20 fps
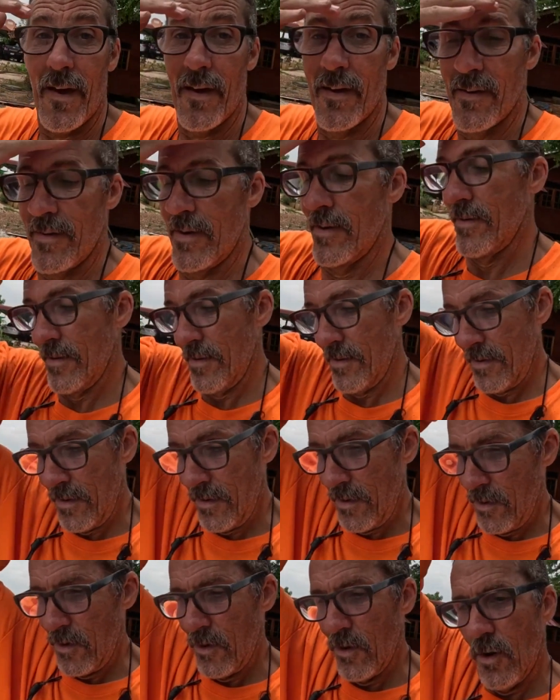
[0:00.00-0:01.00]
Yeah,
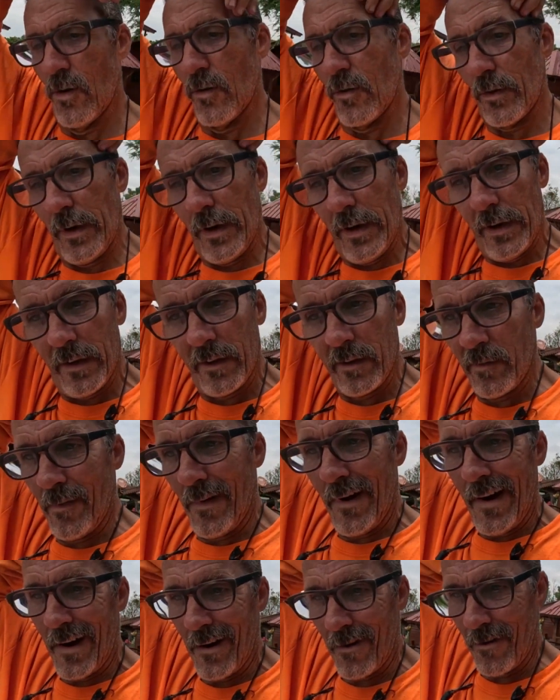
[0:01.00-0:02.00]
overheated the
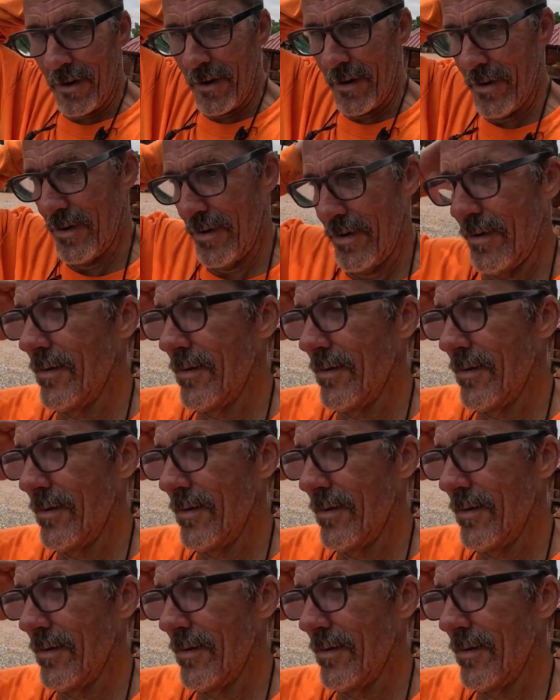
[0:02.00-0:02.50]
battery.